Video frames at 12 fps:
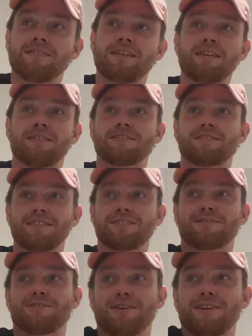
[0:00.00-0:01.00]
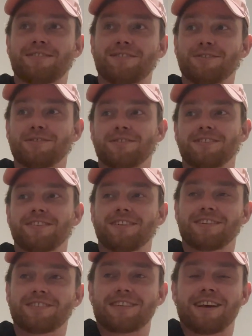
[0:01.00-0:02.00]
there, I did try to
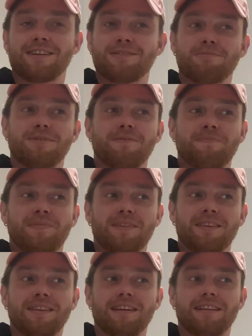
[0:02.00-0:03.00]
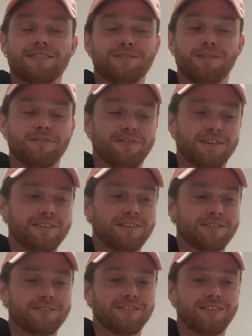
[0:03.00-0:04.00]
escape, and it's not funny,
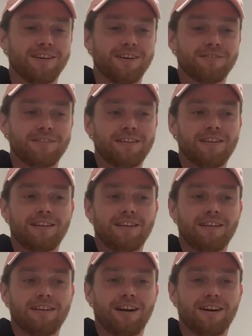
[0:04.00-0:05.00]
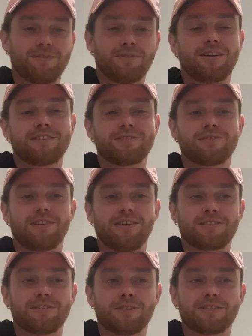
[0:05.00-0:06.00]
I shouldn't laugh. I didn't try
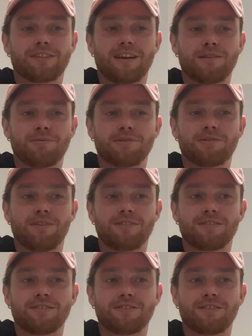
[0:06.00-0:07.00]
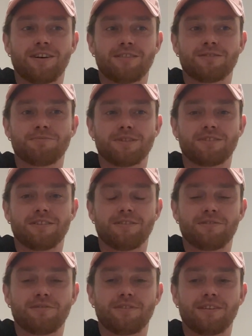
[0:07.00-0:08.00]
to escape, I tried discharging
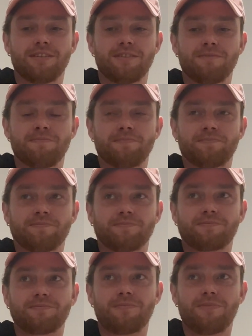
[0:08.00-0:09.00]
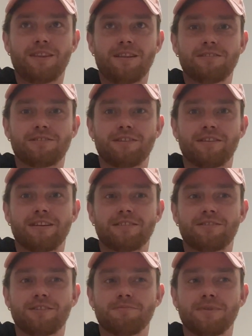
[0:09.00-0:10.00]
myself. So they
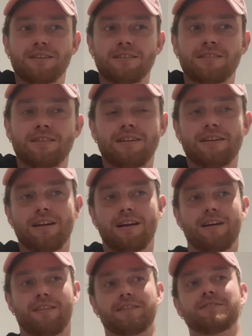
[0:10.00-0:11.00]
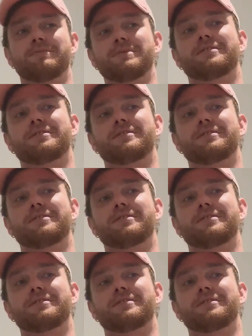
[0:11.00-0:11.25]
took me to,